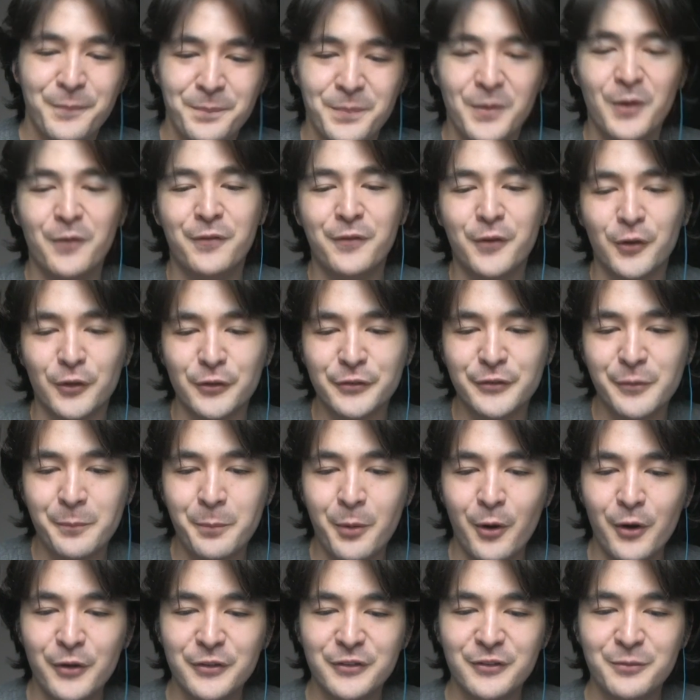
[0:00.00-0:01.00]
of course the
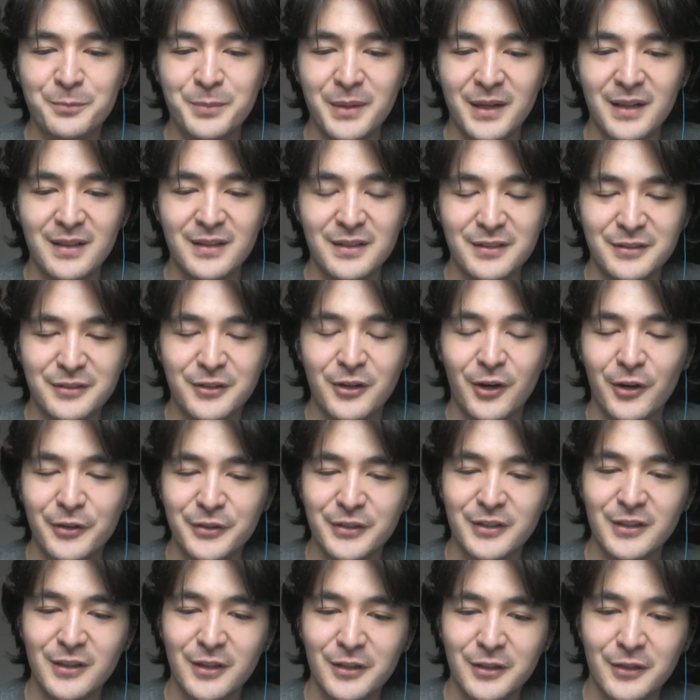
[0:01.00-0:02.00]
poison spell is
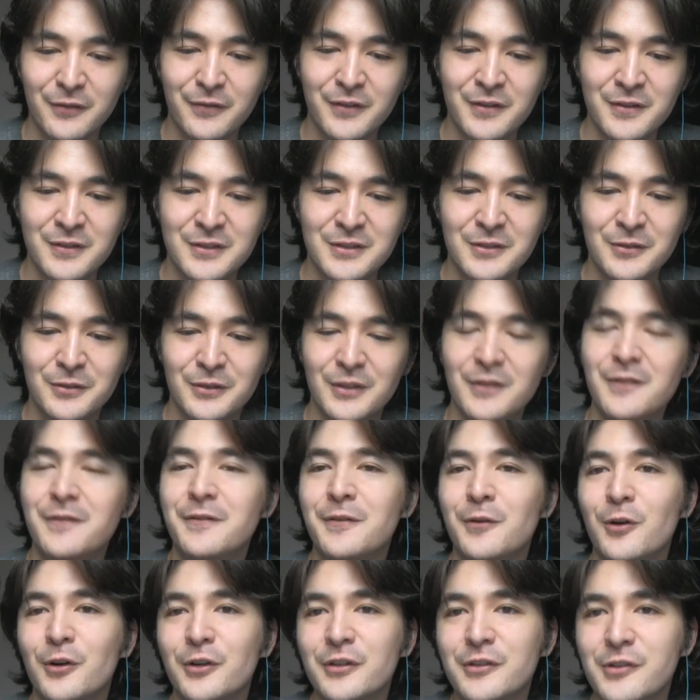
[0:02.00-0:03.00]
causing a lot of issues if
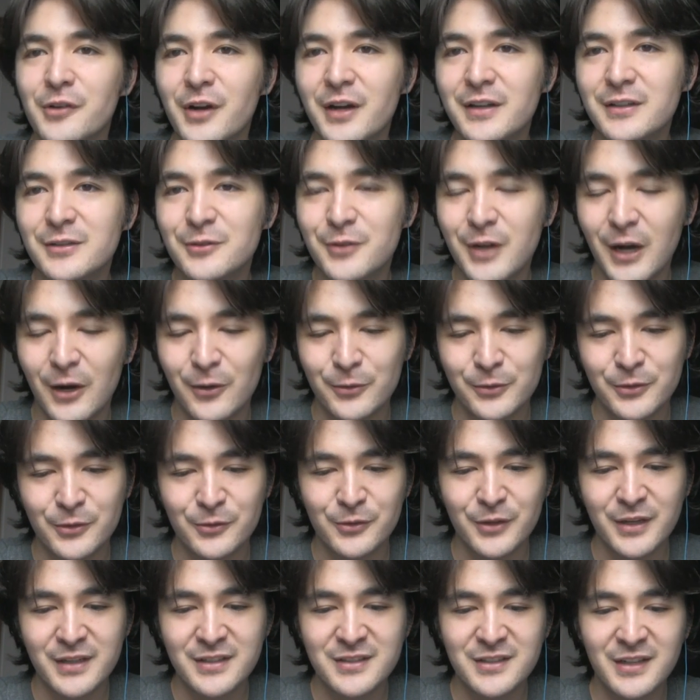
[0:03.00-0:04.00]
you are trying to
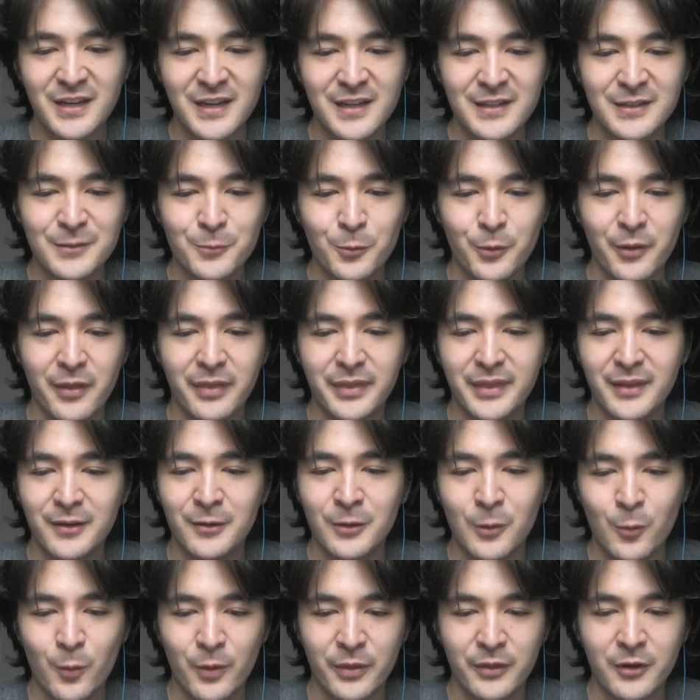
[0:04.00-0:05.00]
counter a giant with
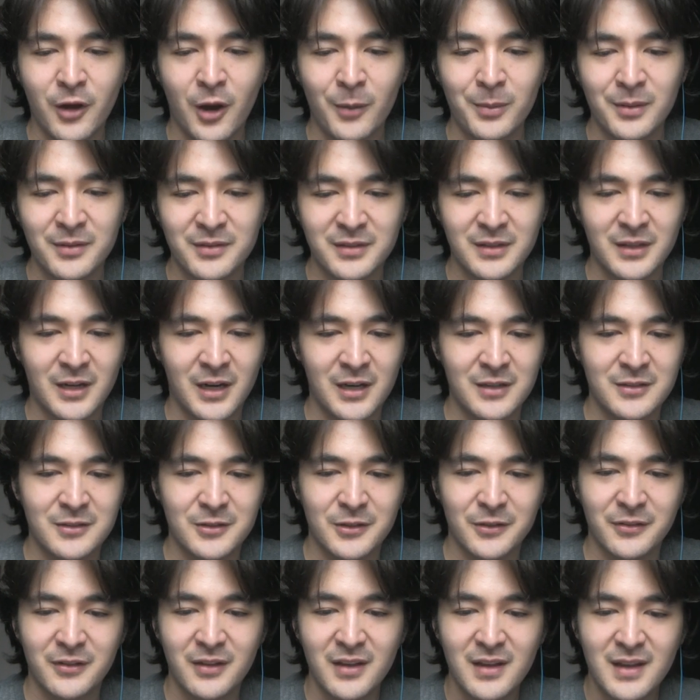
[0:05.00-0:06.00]
goblins and
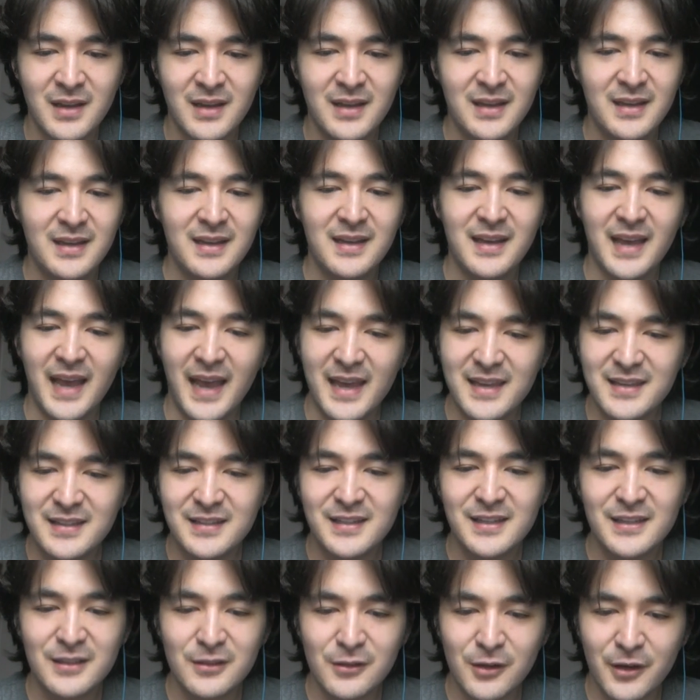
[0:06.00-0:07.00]
archers. And
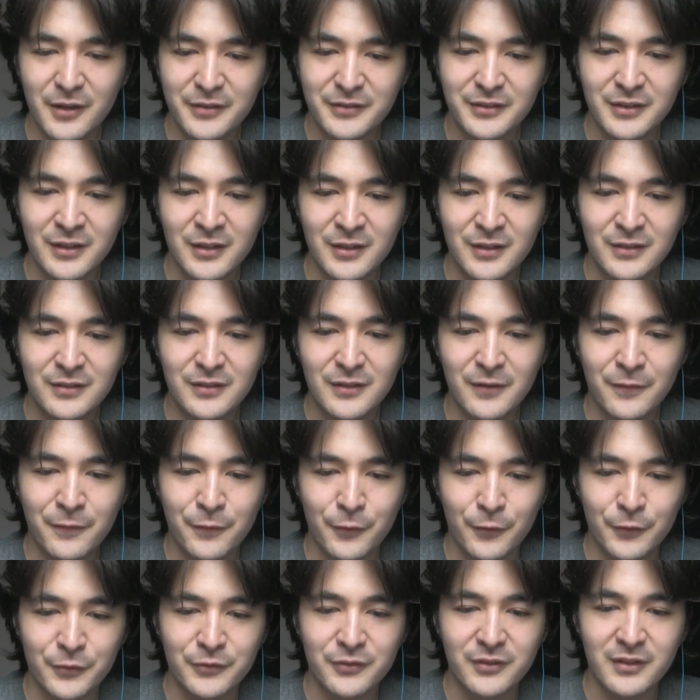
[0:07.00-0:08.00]
he lost his
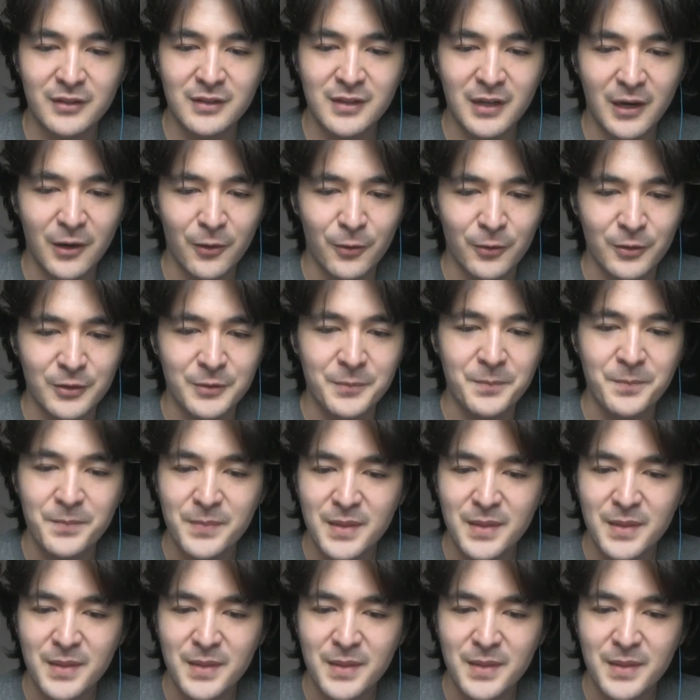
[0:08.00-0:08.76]
first tower.